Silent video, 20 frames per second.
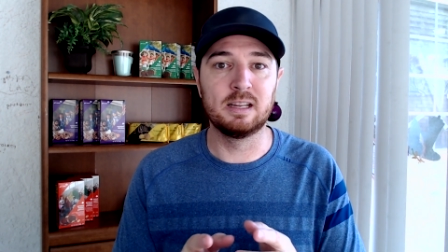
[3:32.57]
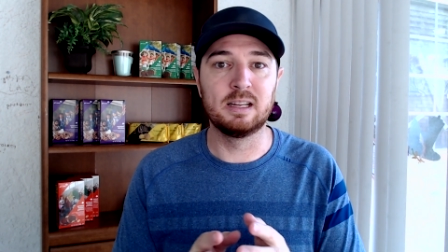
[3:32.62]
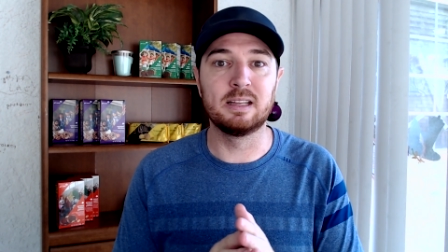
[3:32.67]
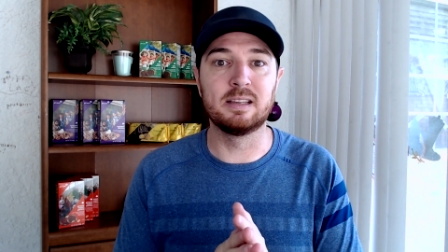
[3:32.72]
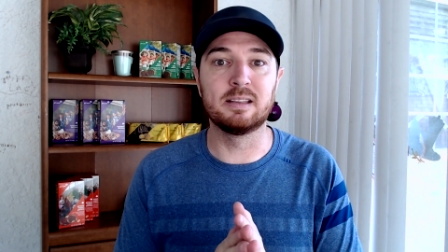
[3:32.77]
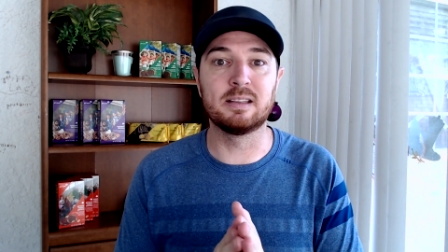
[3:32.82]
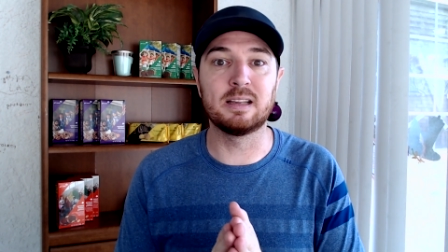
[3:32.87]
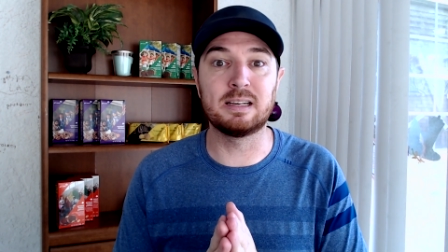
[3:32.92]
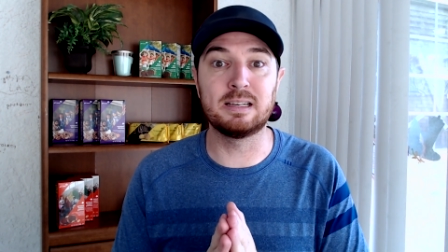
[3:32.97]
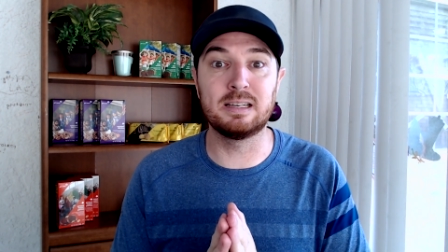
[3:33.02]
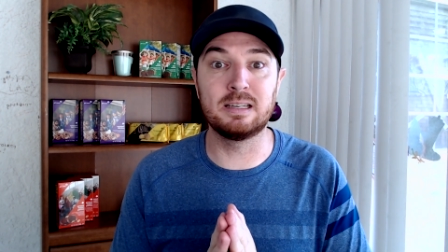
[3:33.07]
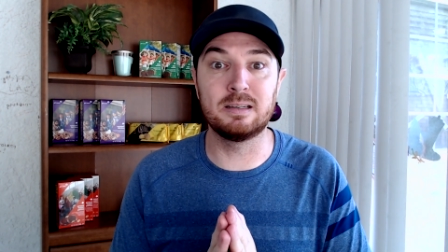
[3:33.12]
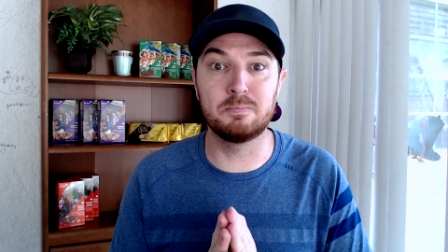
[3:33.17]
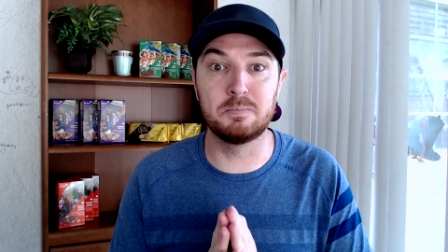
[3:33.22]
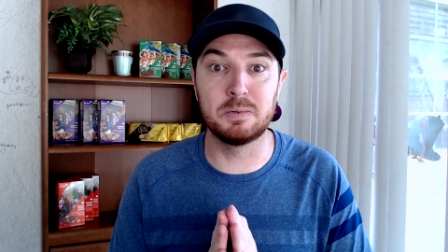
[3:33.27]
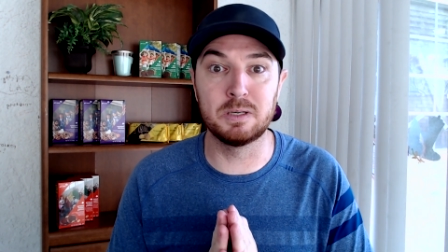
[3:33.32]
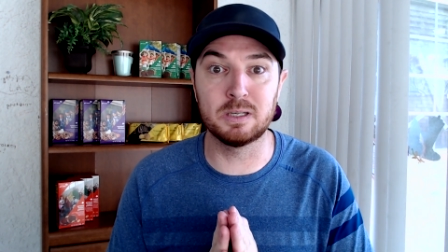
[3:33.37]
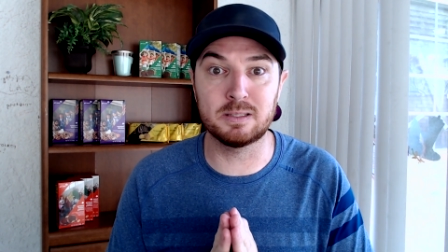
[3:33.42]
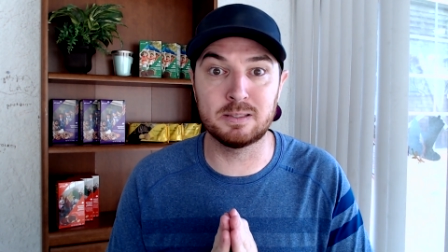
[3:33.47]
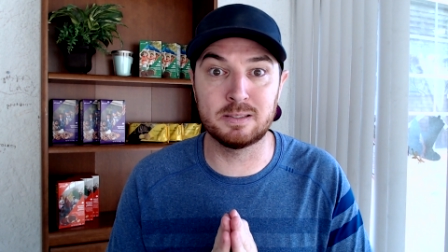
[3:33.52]
is I need
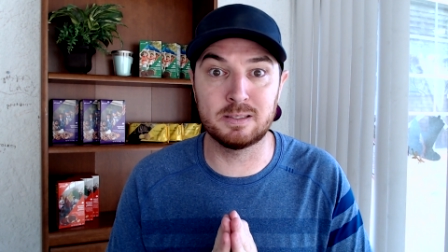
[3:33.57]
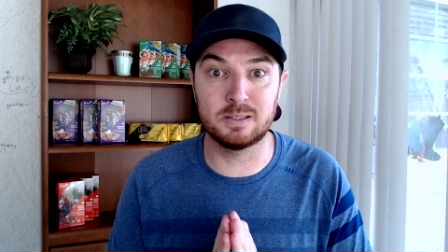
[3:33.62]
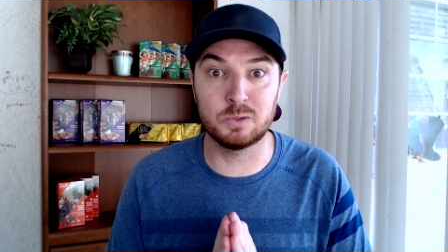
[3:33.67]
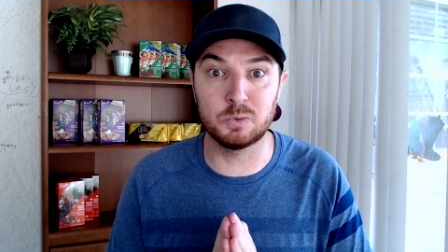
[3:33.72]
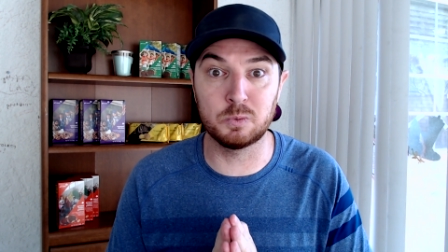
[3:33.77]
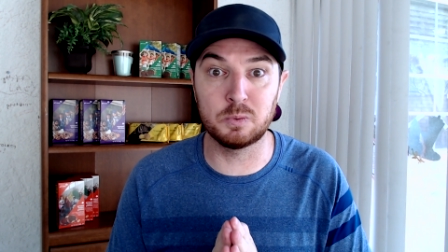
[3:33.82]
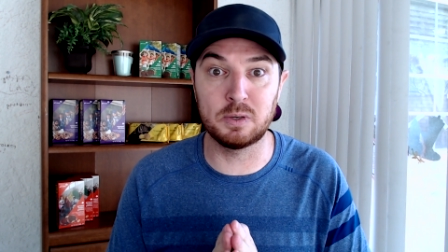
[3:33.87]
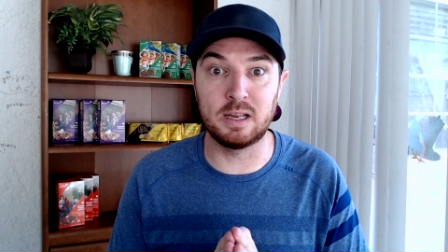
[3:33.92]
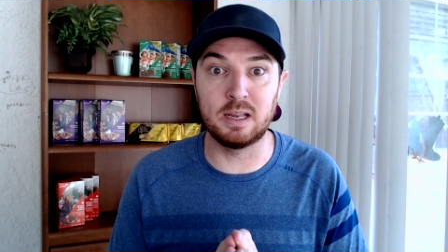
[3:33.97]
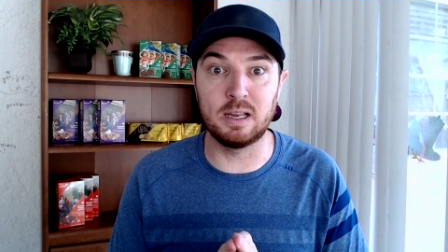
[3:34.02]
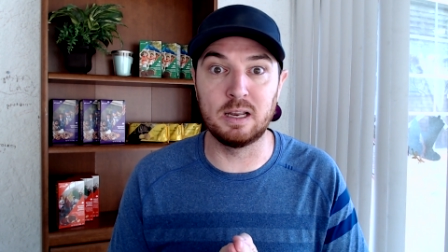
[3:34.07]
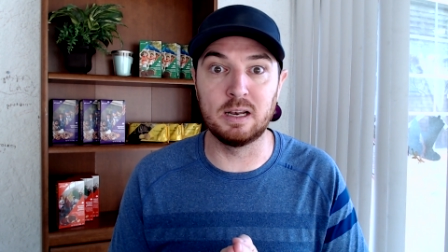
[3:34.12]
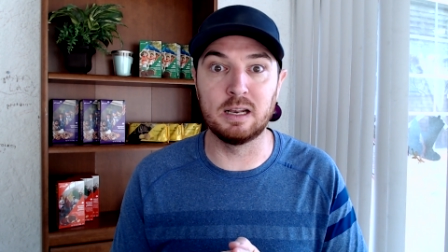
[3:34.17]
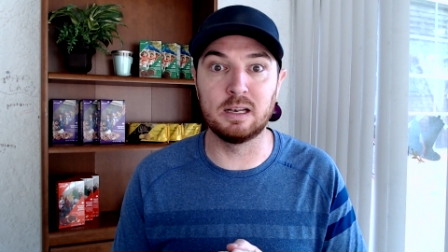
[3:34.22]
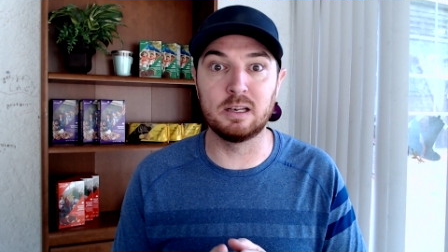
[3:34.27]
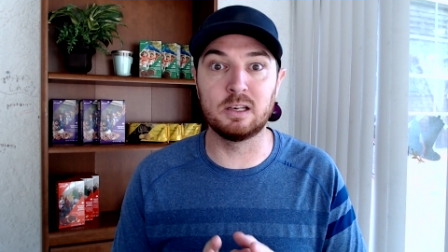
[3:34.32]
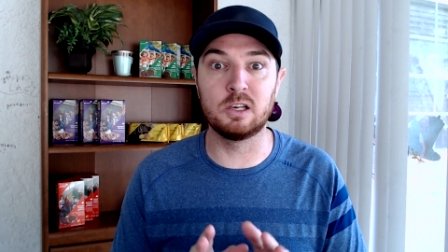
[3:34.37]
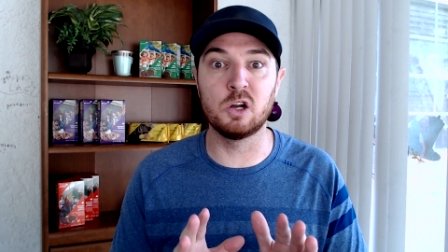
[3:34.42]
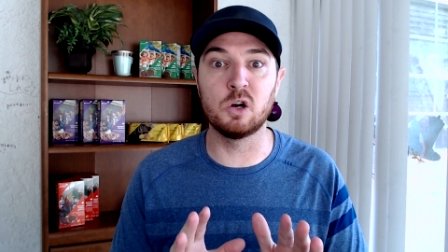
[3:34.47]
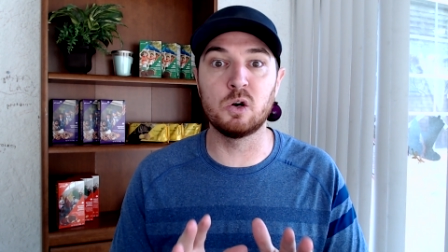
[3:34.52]
books to read,
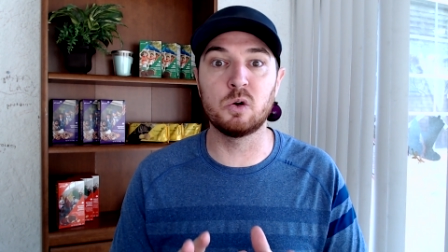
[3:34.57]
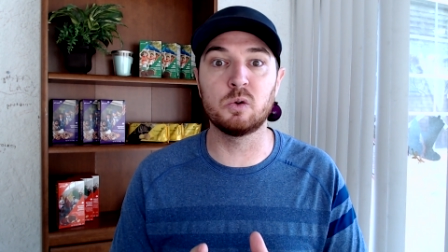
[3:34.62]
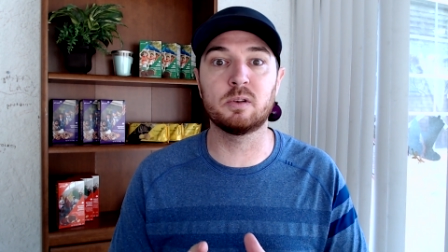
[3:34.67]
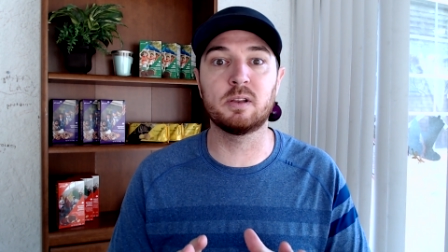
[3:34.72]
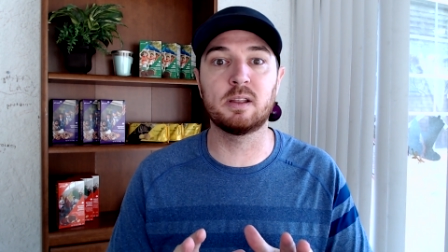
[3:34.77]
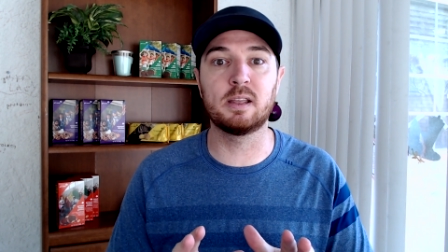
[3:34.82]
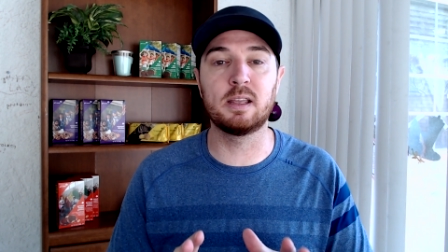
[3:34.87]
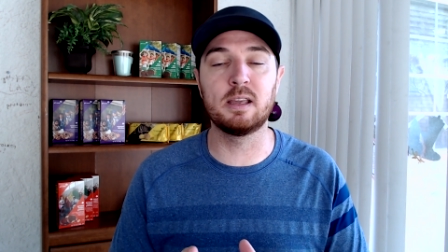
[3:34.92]
and don't